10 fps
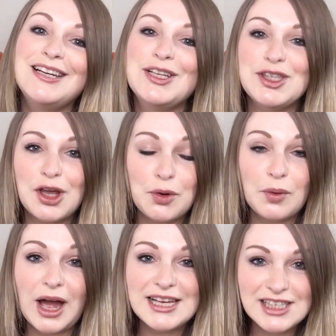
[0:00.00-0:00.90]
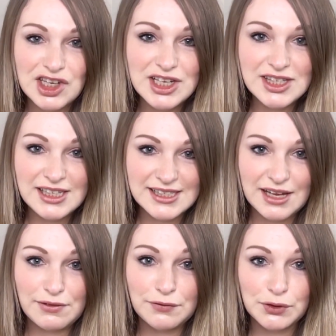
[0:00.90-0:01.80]
So I suggest that you
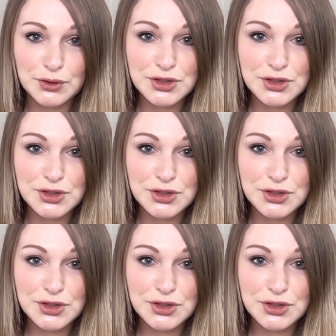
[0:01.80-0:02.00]
save it for